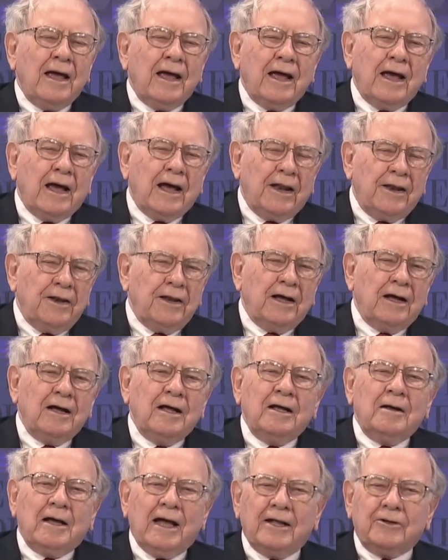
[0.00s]
And, uh,
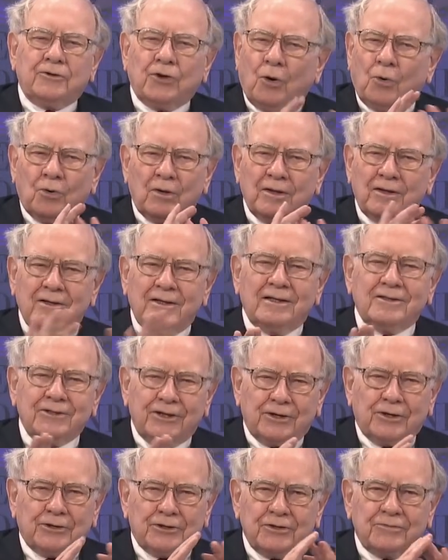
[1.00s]
and don't,
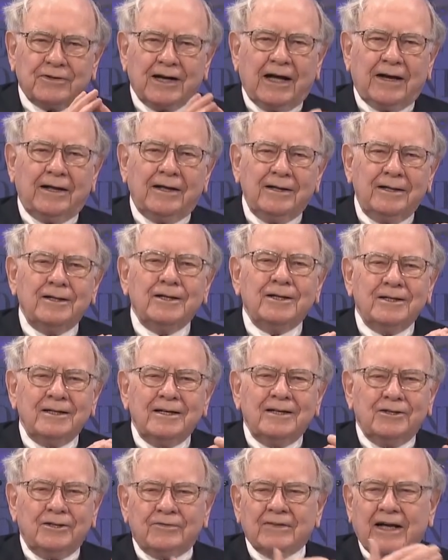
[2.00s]
you know, you've got to,
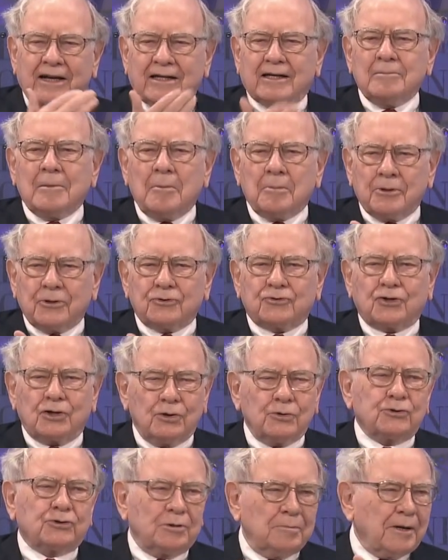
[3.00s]
you've got to come up with a
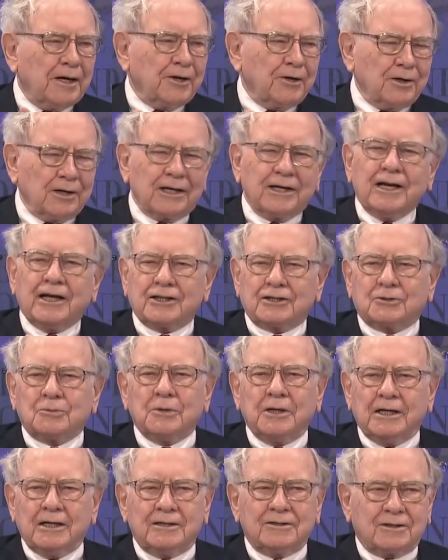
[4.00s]
solution by early next
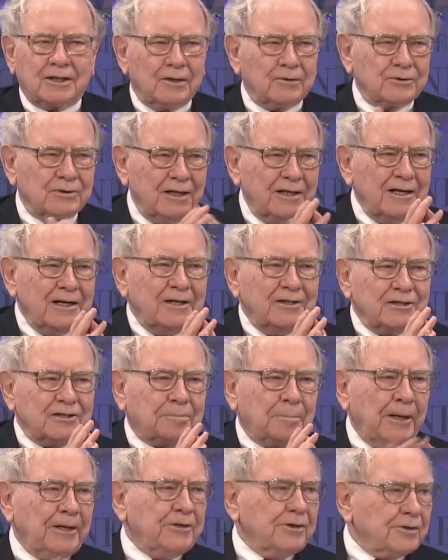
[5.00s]
week, so
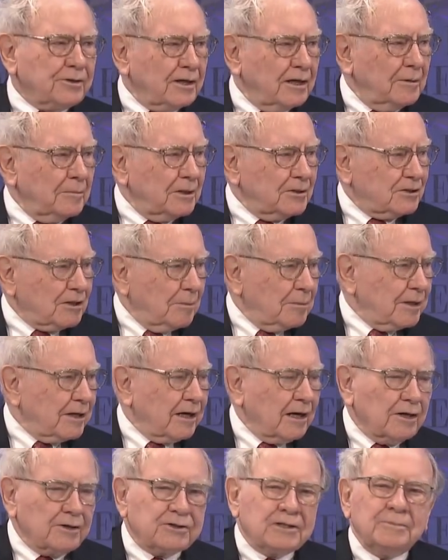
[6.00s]
spend your time on somebody
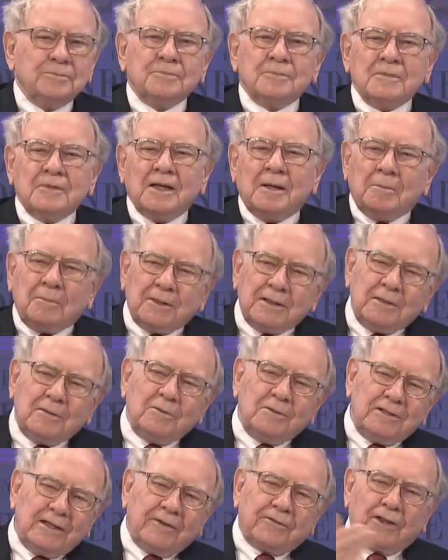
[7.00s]
else.
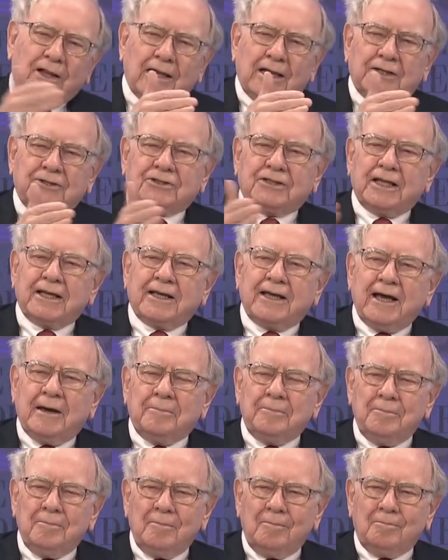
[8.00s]
Nevertheless, they
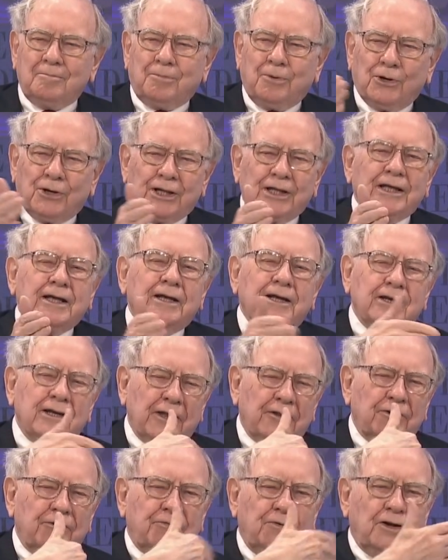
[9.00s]
kept pulling in
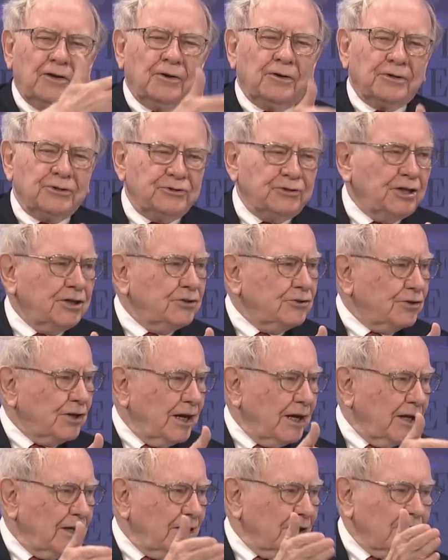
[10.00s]
another fellow, Ajit
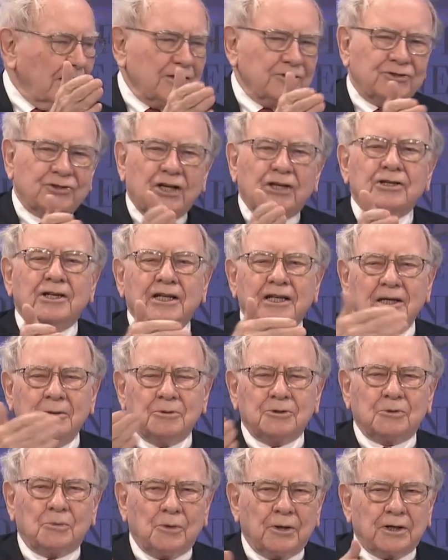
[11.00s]
Jain, and on Sunday he
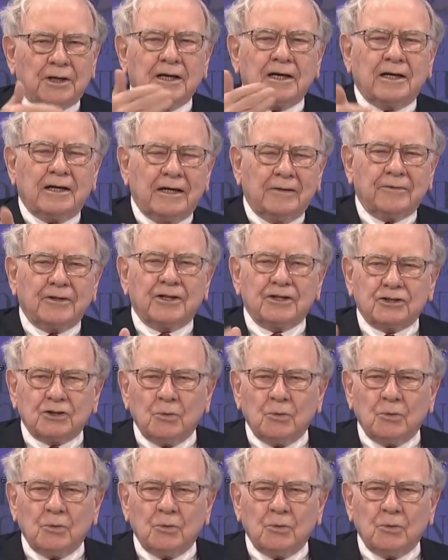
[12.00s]
was working on everything.